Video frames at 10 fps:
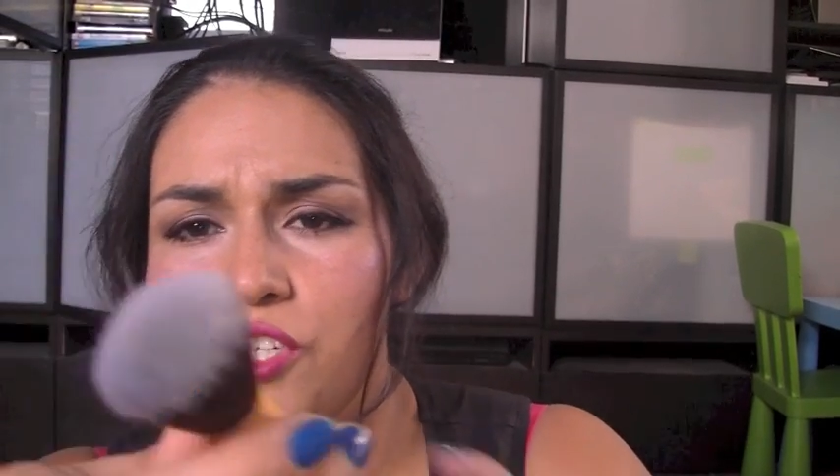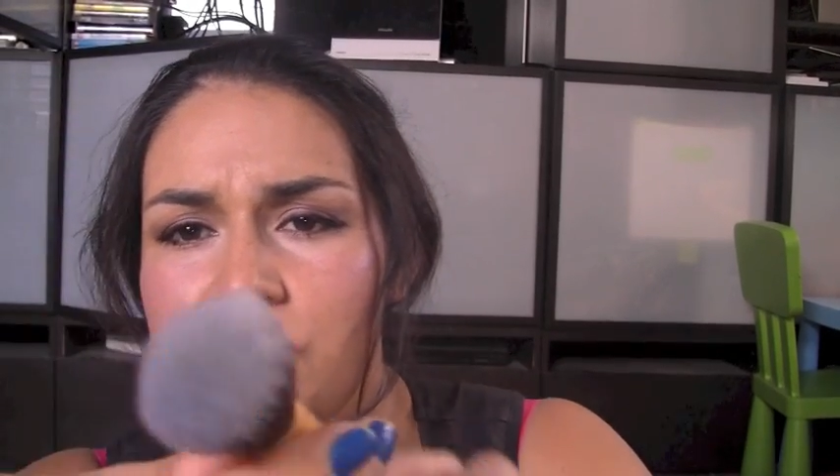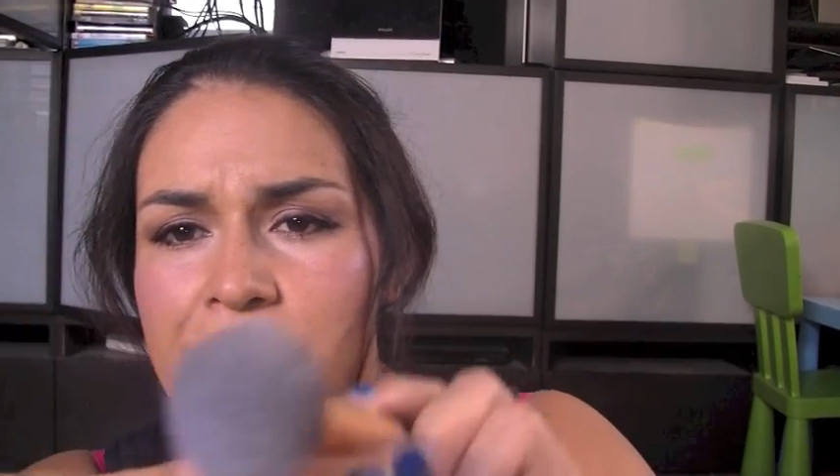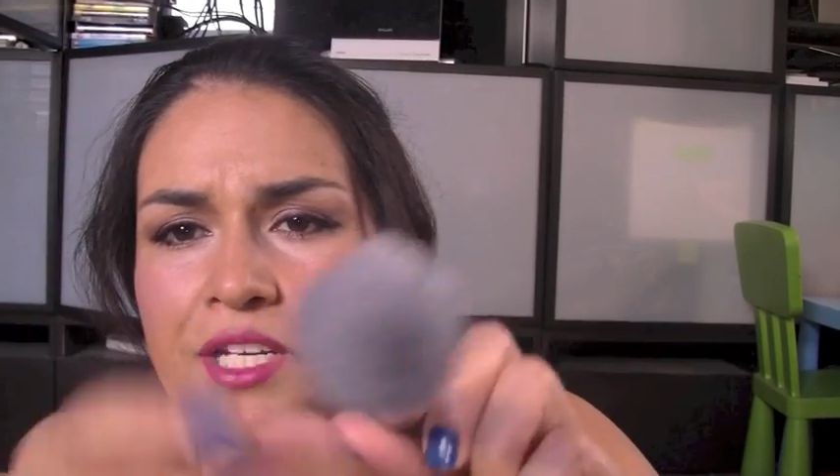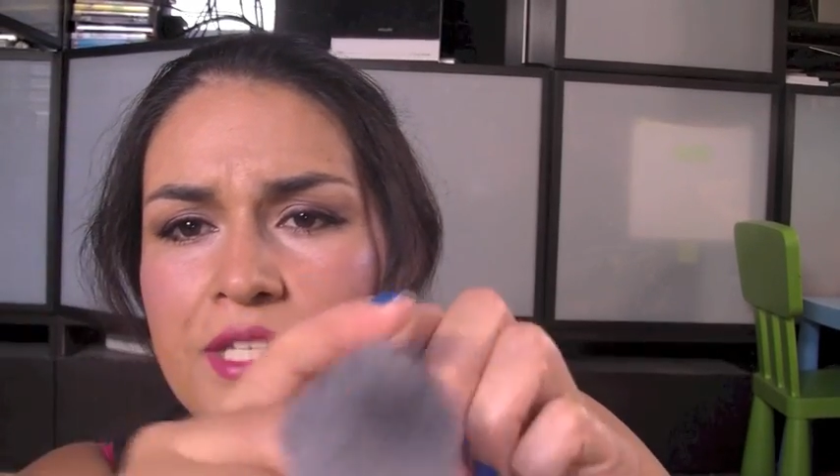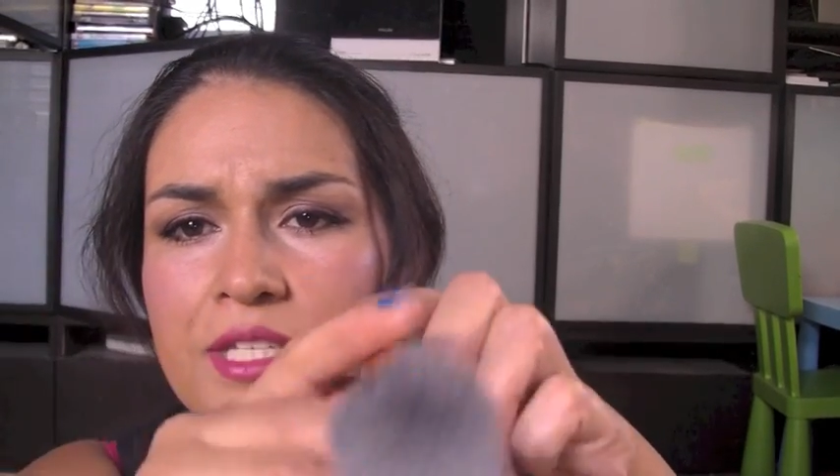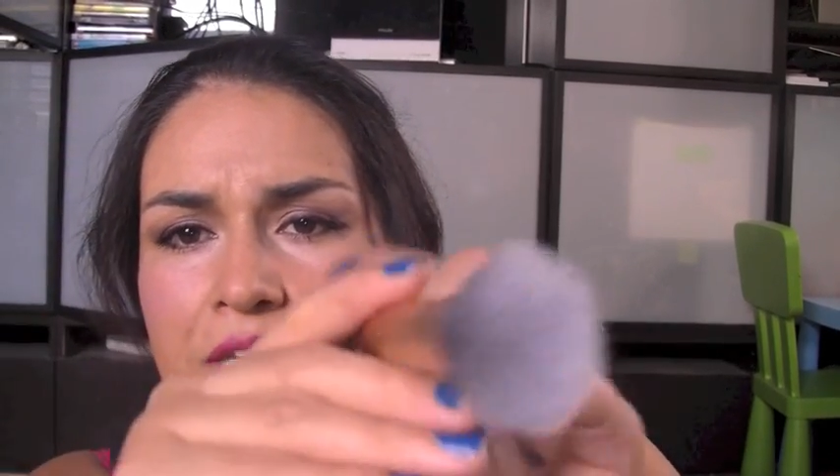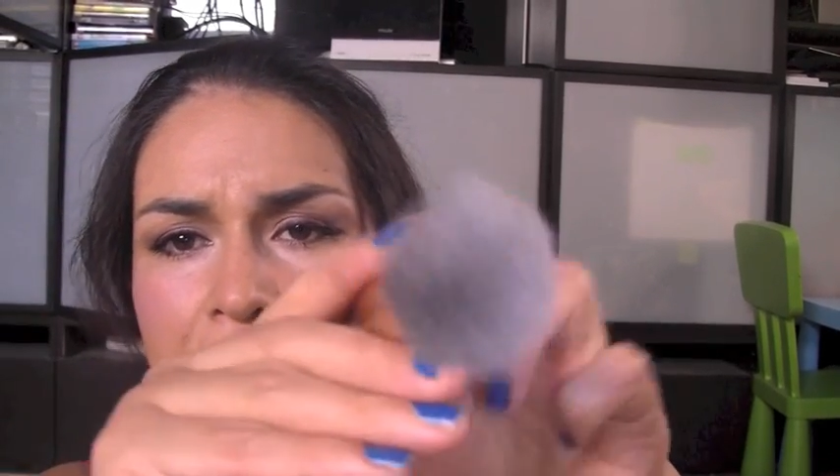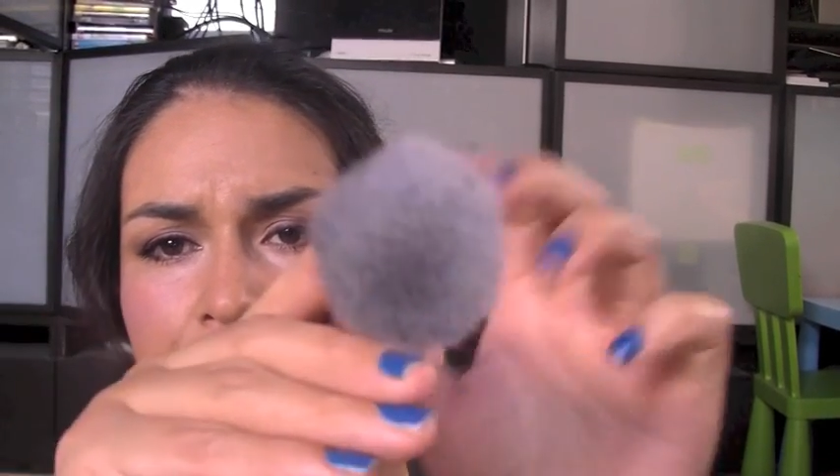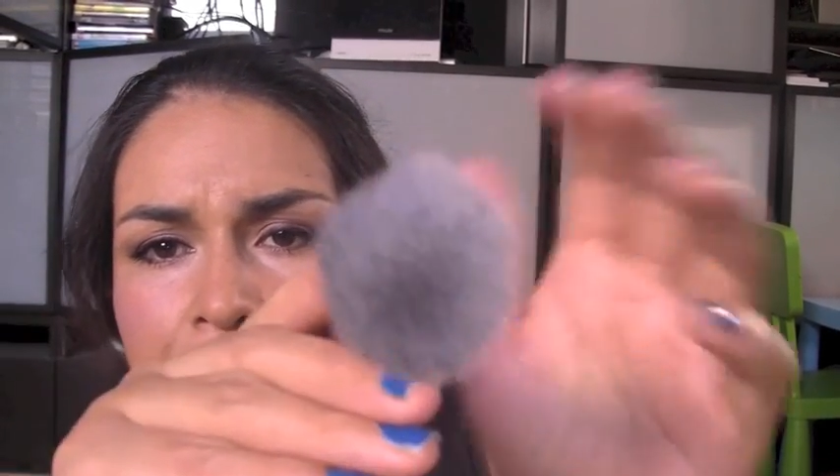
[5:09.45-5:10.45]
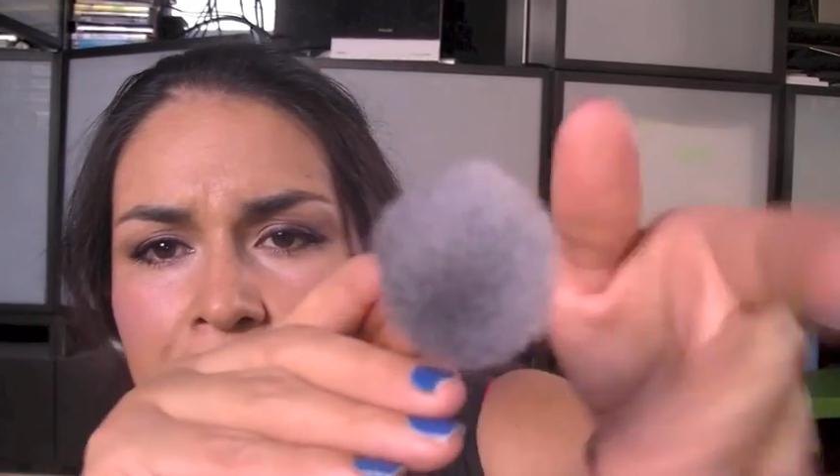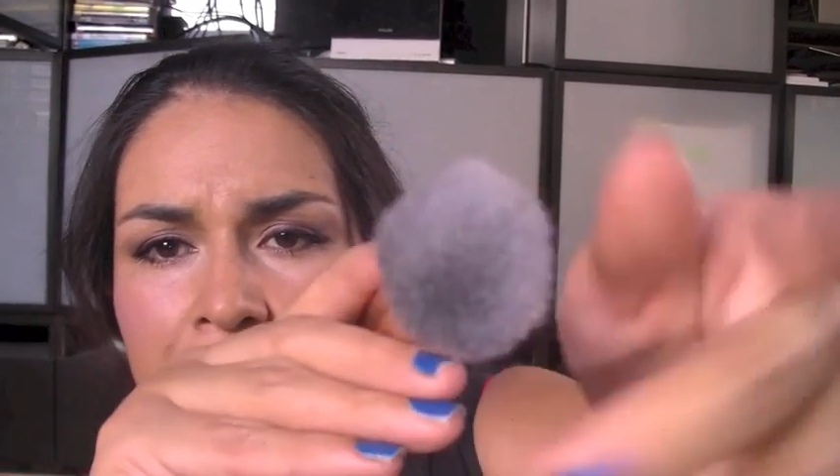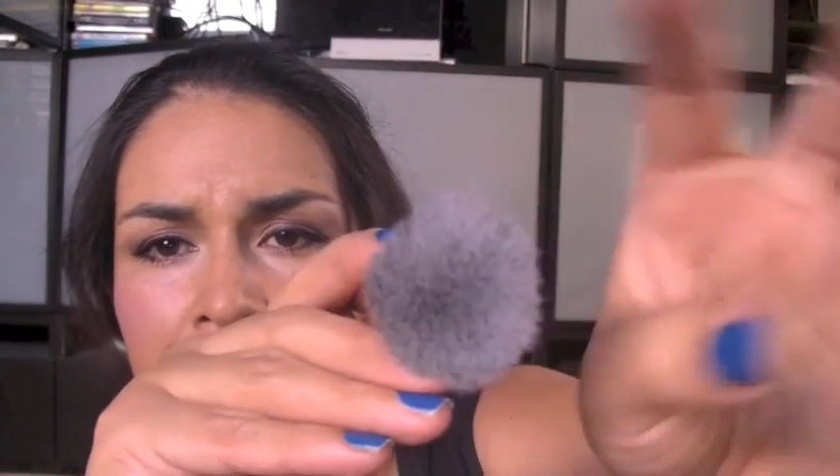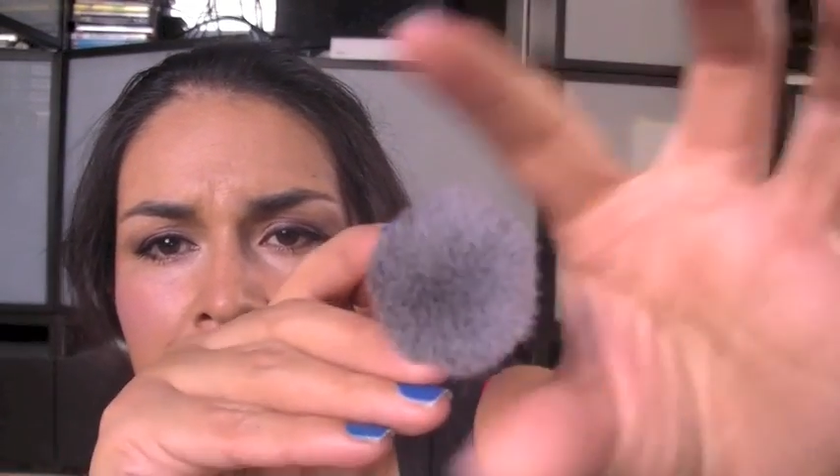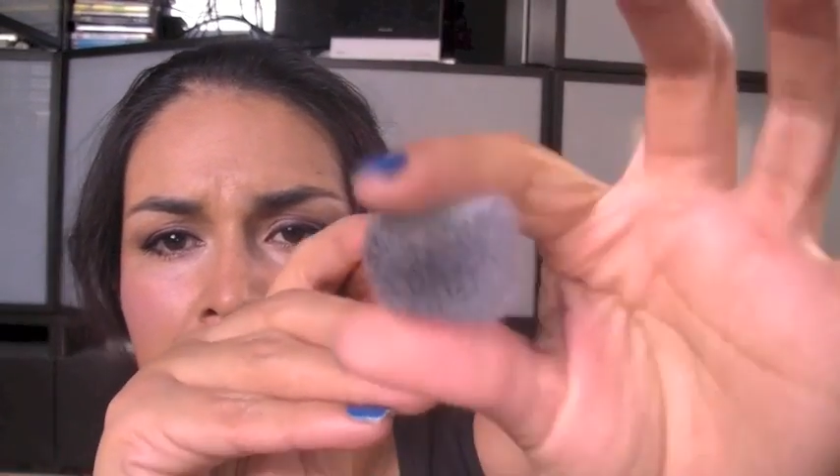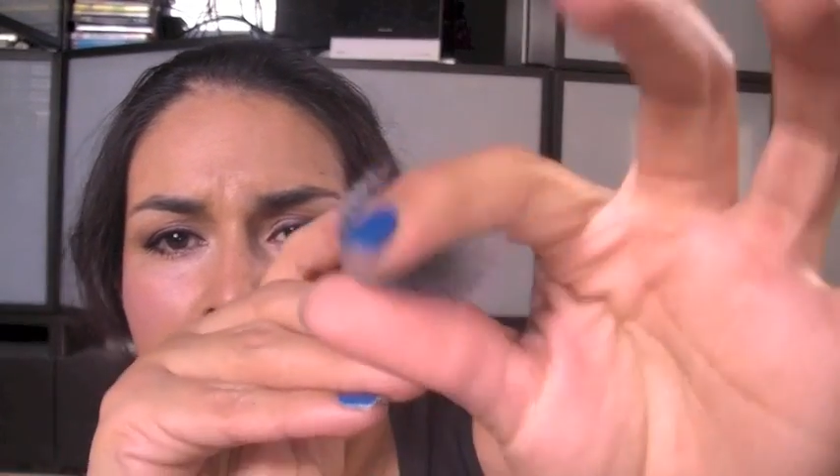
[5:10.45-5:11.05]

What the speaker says: and as you can see, it's sort of like a